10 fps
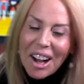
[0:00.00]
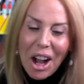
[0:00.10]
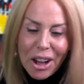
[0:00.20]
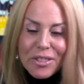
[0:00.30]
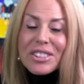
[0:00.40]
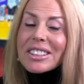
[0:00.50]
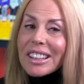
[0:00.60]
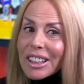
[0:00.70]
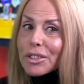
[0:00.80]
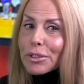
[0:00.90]
I've
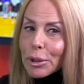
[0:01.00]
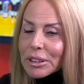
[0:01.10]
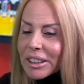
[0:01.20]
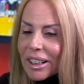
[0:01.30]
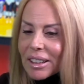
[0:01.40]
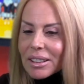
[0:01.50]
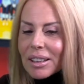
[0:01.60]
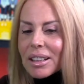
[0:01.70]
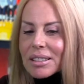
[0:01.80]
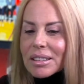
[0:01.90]
seen it firsthand
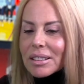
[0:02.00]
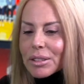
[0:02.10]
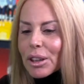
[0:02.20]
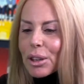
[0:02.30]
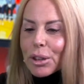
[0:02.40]
as the